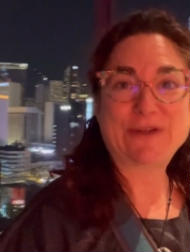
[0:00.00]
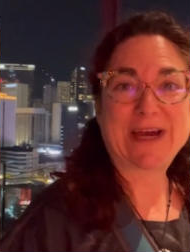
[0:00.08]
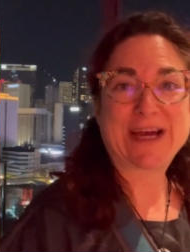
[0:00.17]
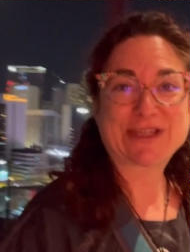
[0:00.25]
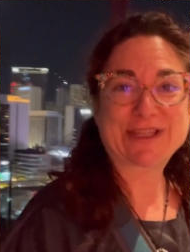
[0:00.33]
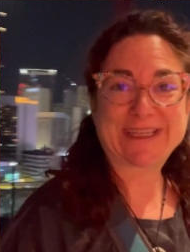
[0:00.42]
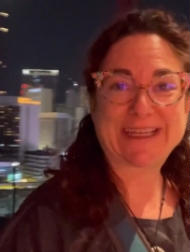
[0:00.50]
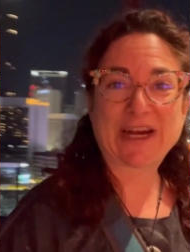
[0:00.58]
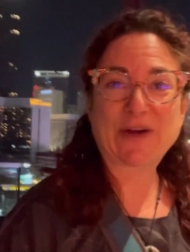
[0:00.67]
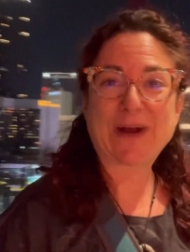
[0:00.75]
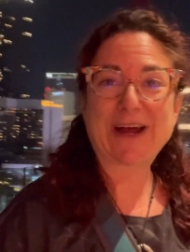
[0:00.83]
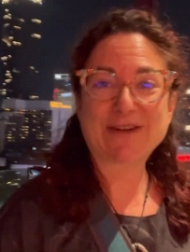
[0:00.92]
actually get
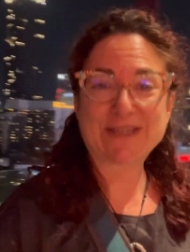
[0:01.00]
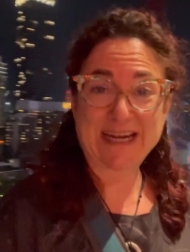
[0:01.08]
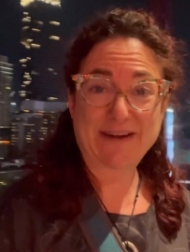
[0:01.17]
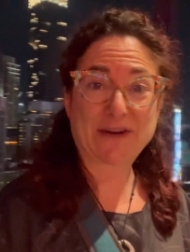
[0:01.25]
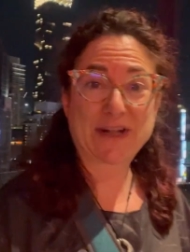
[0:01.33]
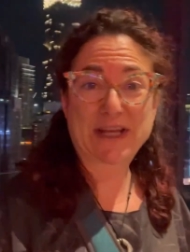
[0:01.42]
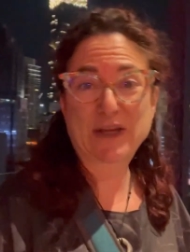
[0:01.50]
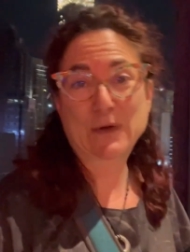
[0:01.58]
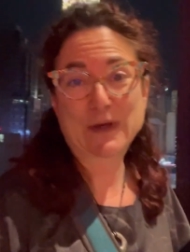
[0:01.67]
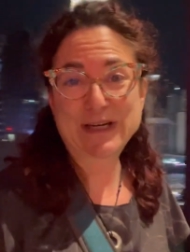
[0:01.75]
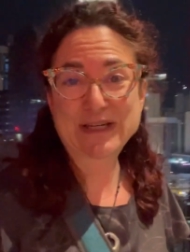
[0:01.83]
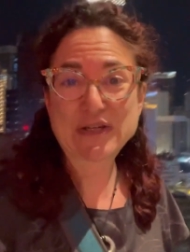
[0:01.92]
around to everything you
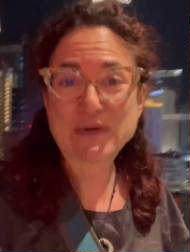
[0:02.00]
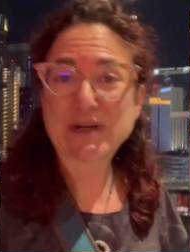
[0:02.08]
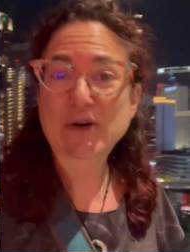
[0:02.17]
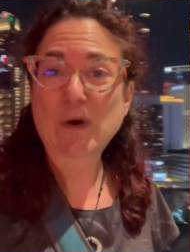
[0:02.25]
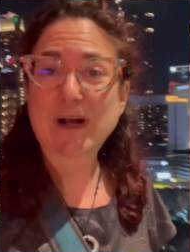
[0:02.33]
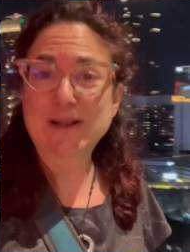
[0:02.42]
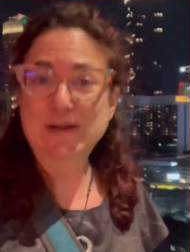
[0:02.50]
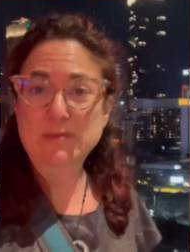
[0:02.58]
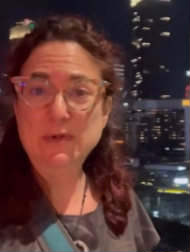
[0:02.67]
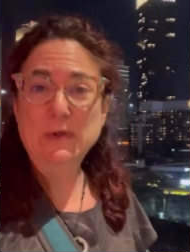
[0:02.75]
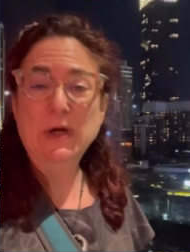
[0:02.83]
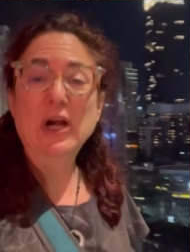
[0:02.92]
can do in Kuala
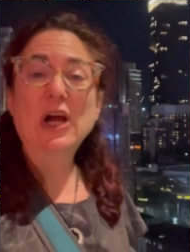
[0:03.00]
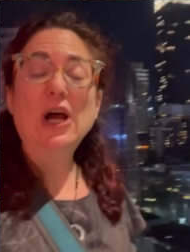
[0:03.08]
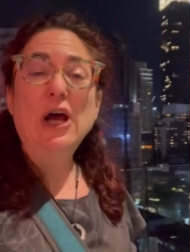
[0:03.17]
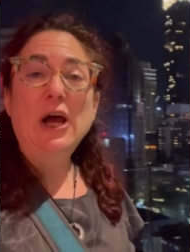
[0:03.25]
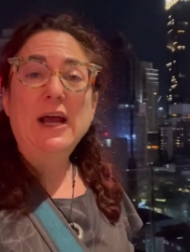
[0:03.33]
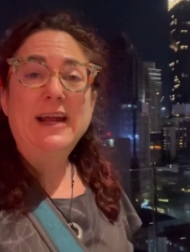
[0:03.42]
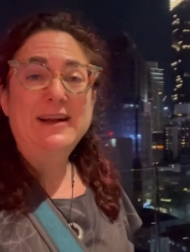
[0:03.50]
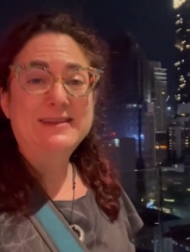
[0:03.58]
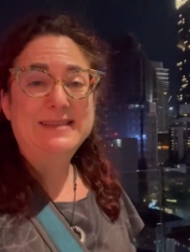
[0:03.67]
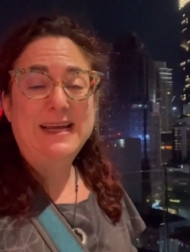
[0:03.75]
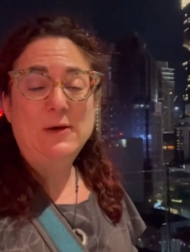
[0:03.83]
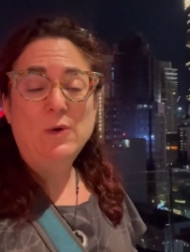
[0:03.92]
Lumpur. It is
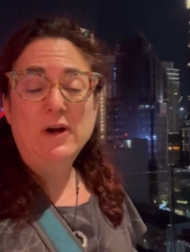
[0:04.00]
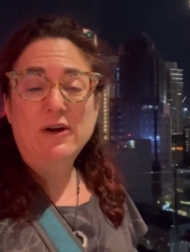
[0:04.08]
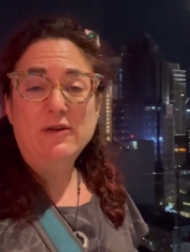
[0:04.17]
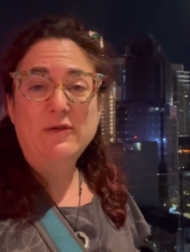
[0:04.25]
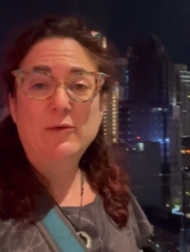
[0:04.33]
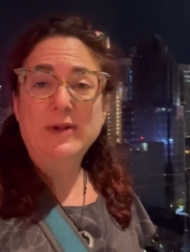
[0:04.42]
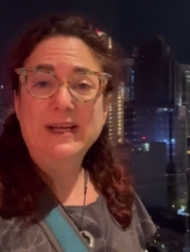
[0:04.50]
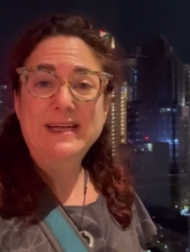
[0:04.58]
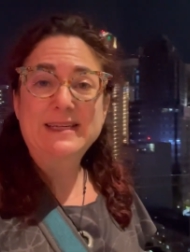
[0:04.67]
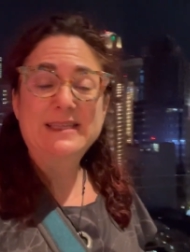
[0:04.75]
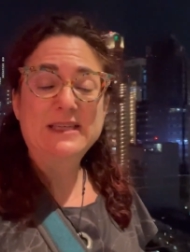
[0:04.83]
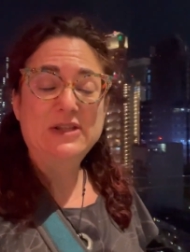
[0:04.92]
a wonderful
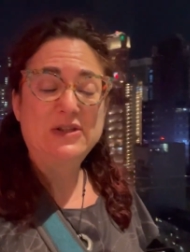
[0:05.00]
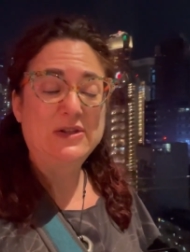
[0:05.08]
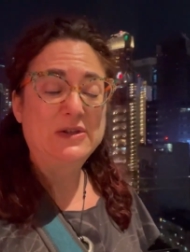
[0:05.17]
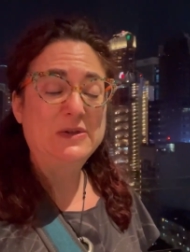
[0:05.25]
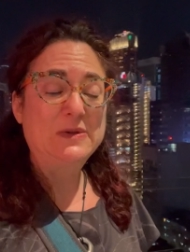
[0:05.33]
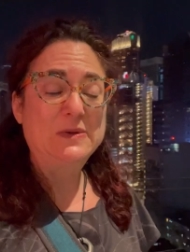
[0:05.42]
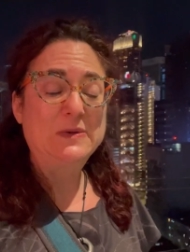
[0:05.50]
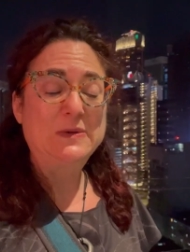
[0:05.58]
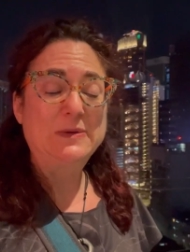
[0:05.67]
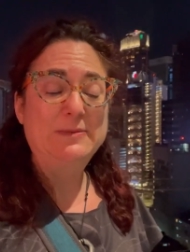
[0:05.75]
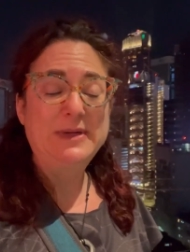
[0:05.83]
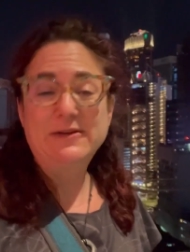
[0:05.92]
place to
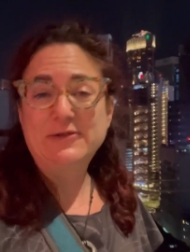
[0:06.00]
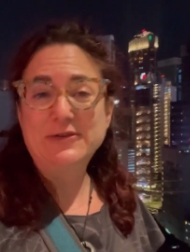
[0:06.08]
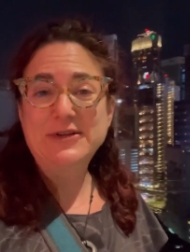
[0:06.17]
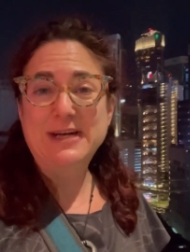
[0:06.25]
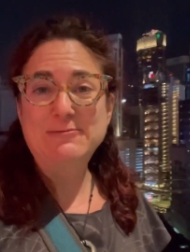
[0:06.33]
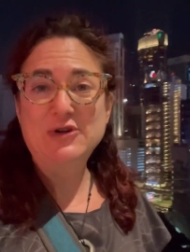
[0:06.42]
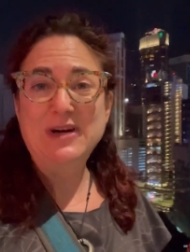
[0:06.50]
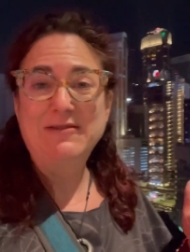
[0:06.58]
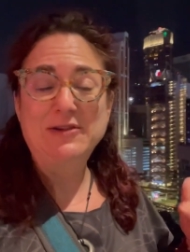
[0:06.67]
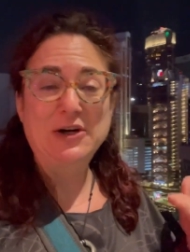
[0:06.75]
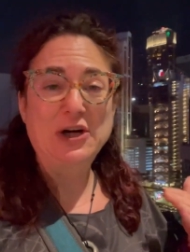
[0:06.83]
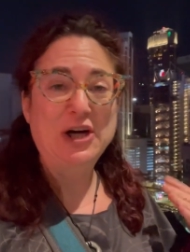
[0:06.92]
be a full-time
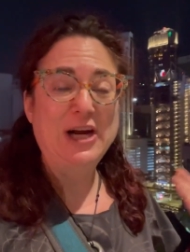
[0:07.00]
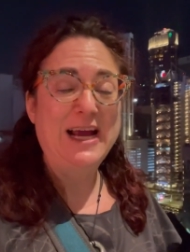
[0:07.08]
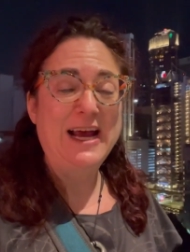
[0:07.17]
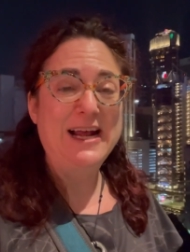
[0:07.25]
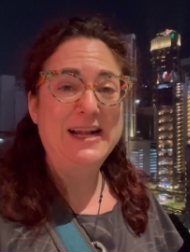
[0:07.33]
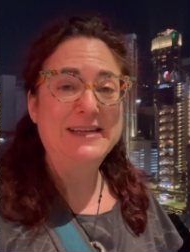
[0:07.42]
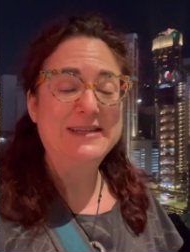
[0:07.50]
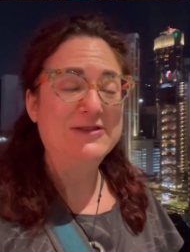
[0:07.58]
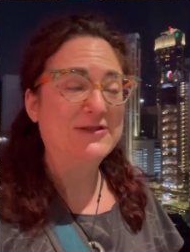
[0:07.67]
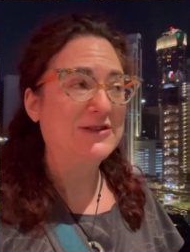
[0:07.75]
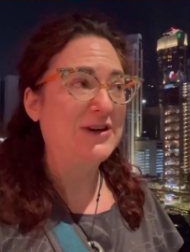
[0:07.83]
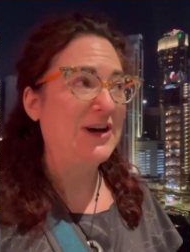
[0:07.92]
traveler, and
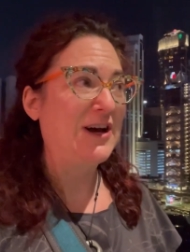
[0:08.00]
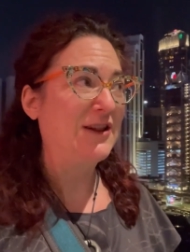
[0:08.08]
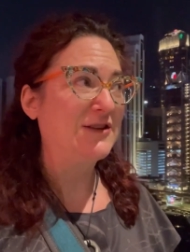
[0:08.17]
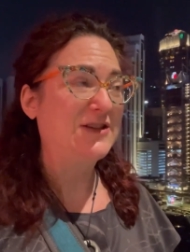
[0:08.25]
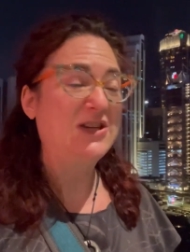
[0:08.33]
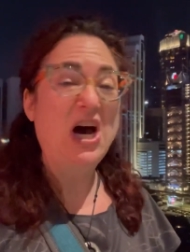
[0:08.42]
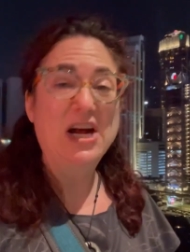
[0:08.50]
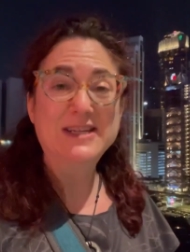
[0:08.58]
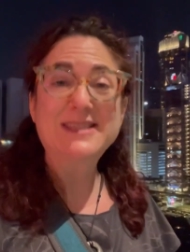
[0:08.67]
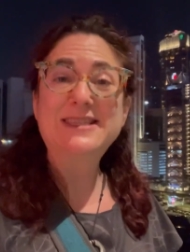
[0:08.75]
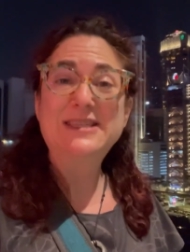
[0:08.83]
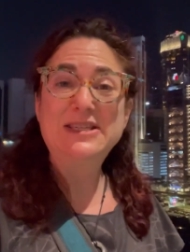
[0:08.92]
there's
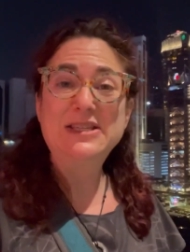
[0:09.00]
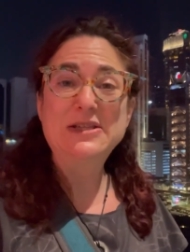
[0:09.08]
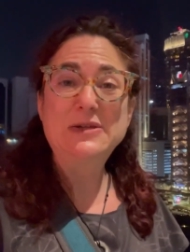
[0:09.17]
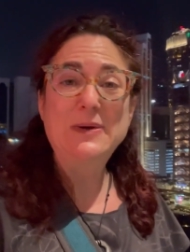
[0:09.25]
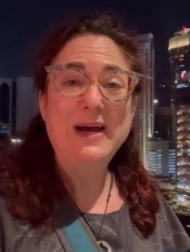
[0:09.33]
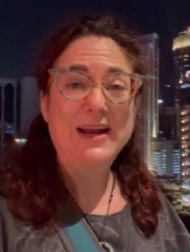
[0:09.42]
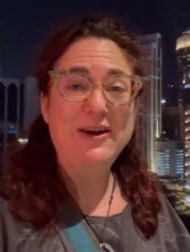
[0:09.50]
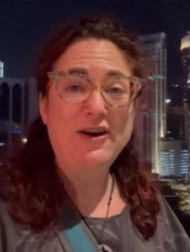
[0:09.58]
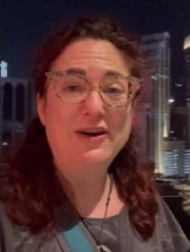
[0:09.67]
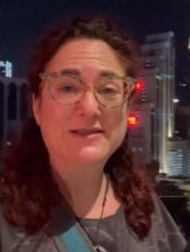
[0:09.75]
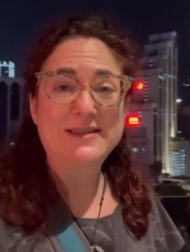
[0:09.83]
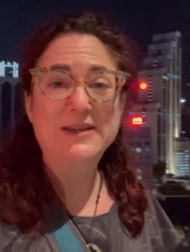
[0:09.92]
tons to do, and
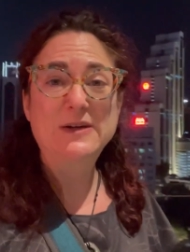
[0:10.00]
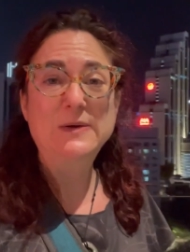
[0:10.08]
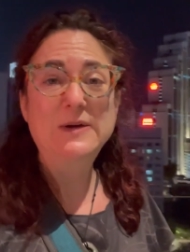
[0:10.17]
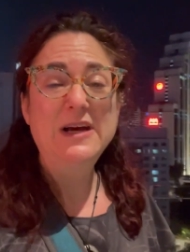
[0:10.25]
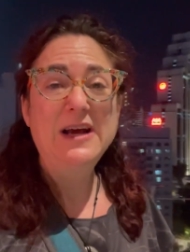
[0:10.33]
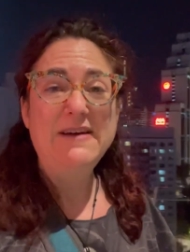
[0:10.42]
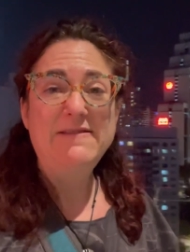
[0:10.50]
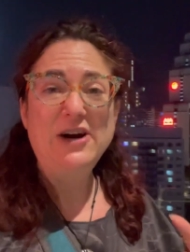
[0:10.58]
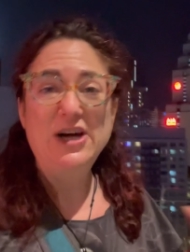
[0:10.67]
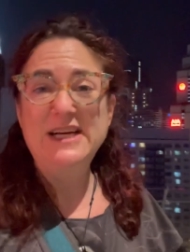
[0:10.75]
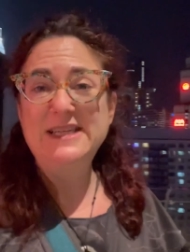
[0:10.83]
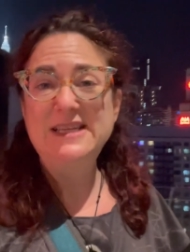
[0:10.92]
also
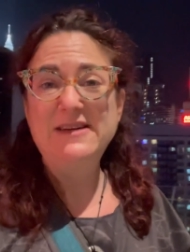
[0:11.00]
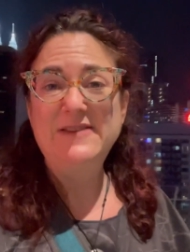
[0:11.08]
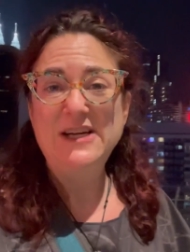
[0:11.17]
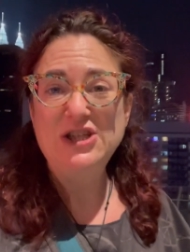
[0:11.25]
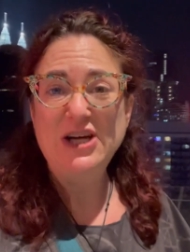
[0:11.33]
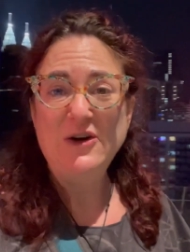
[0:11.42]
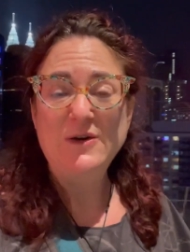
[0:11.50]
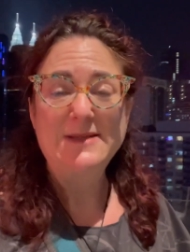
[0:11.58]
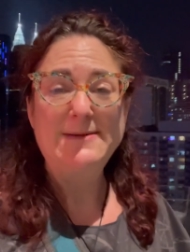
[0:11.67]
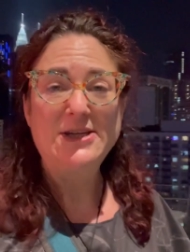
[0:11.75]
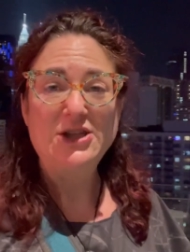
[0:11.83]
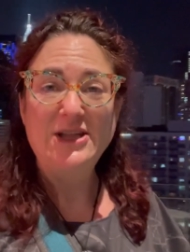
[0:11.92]
very easy to veg out,
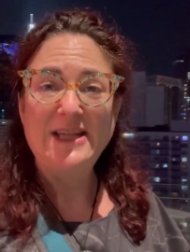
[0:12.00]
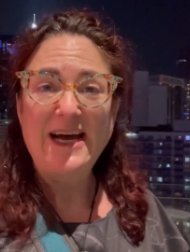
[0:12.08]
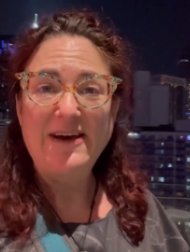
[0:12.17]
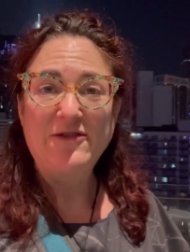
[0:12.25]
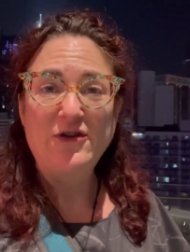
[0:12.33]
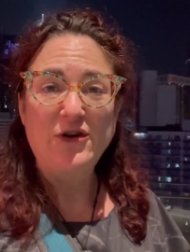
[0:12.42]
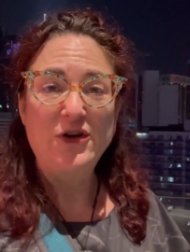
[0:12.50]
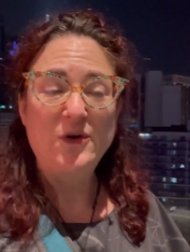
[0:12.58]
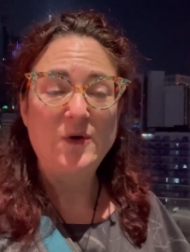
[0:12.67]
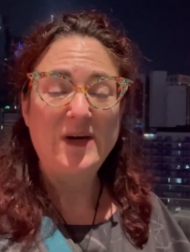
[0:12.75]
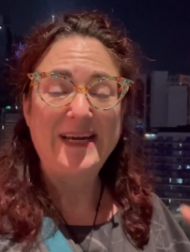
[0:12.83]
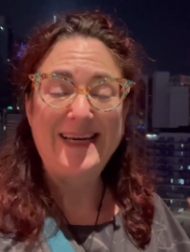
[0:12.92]
especially in the
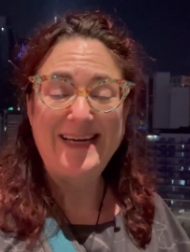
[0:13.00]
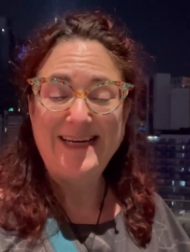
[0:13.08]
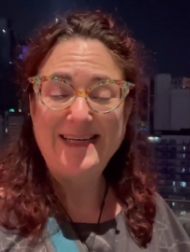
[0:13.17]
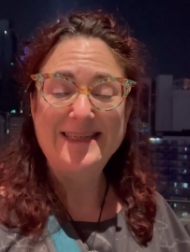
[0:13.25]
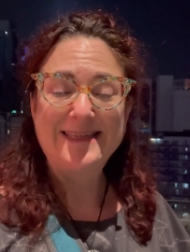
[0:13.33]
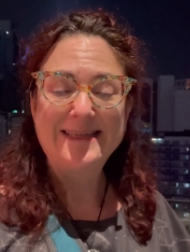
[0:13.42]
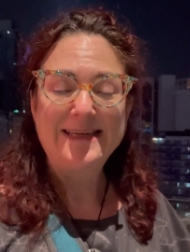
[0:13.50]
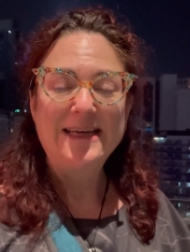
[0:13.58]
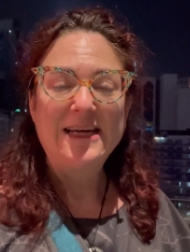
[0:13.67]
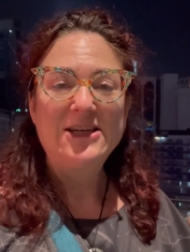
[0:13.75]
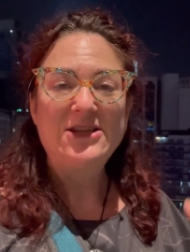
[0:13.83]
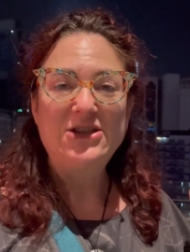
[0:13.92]
afternoon heat.
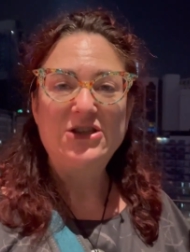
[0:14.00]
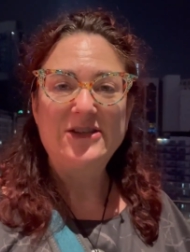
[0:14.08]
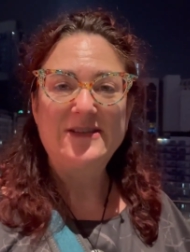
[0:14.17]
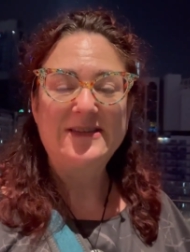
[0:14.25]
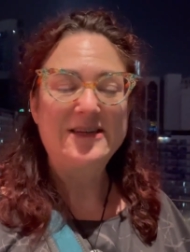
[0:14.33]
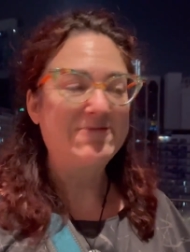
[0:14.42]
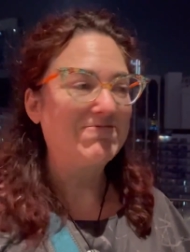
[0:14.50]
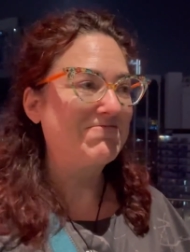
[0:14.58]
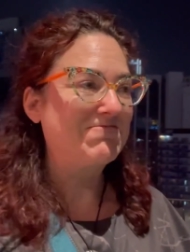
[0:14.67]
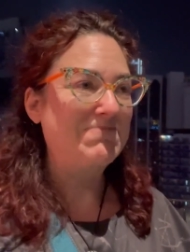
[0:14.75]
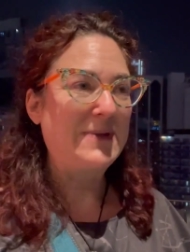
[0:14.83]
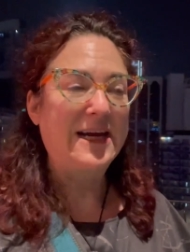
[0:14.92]
To just
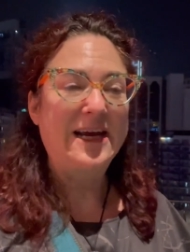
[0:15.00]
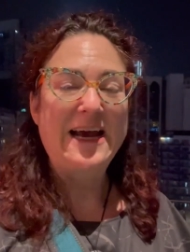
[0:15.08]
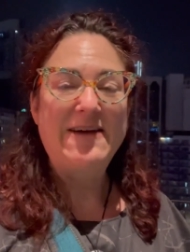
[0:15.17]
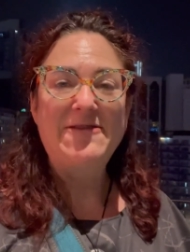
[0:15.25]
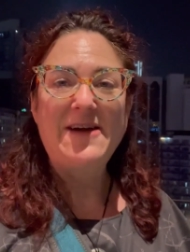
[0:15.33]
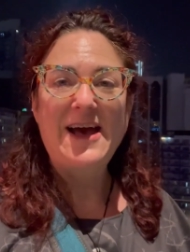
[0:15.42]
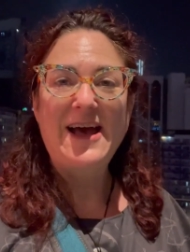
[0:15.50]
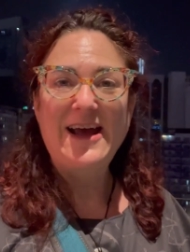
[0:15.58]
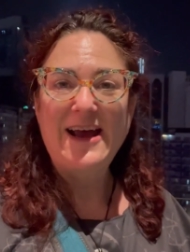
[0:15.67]
pick a cafe